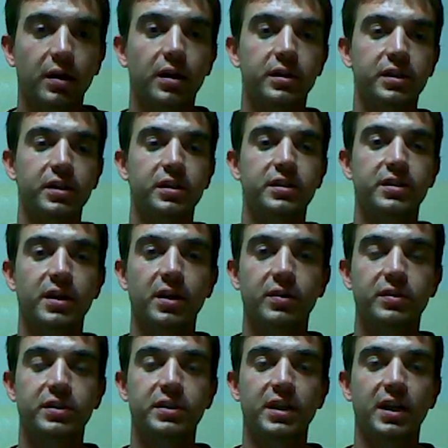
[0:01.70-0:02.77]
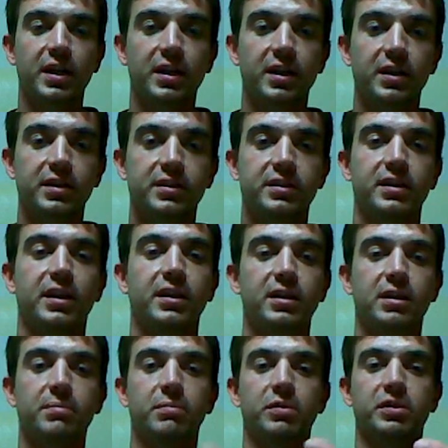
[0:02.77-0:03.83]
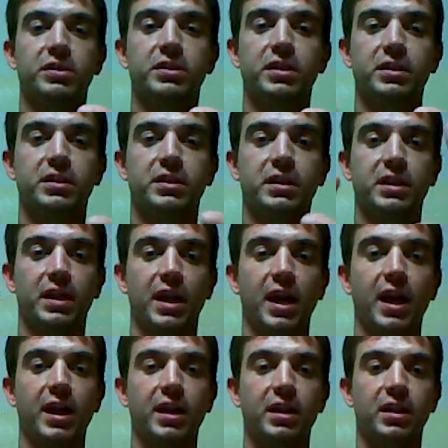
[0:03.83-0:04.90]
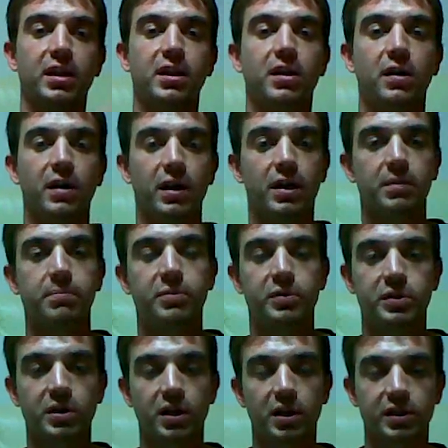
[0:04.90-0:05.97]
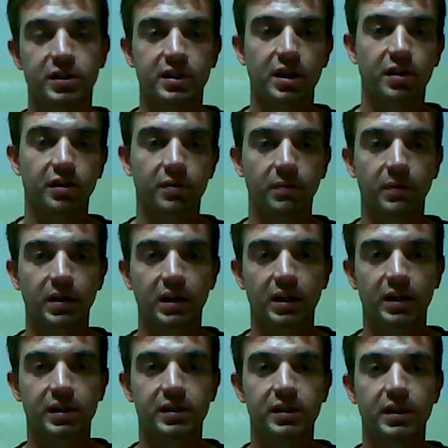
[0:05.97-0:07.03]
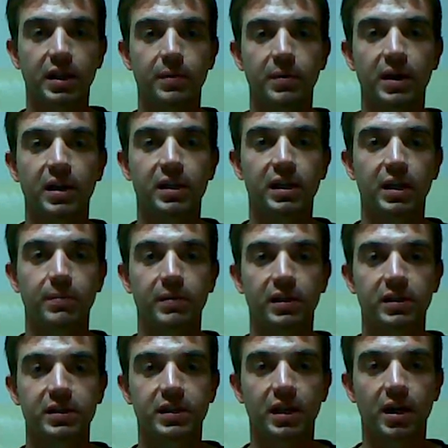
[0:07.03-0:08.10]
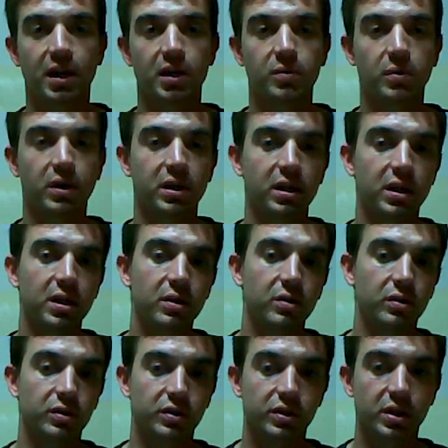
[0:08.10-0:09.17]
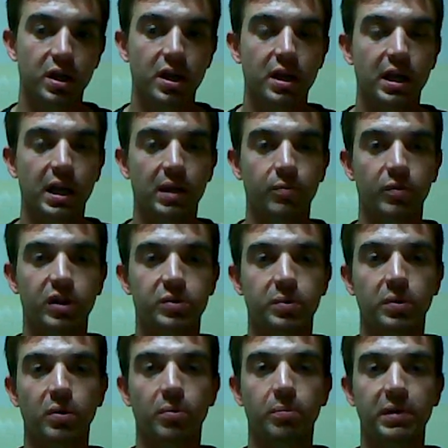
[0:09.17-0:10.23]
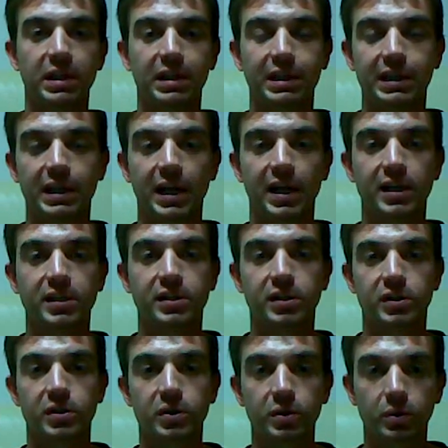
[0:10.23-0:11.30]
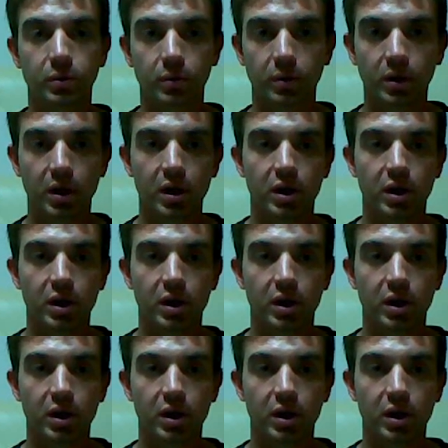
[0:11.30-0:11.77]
Annyeonghaseyo, today is day number 68 here in Busan, South Korea, and today we had a game against the Hanwha Eagles in which we were beat 9-2.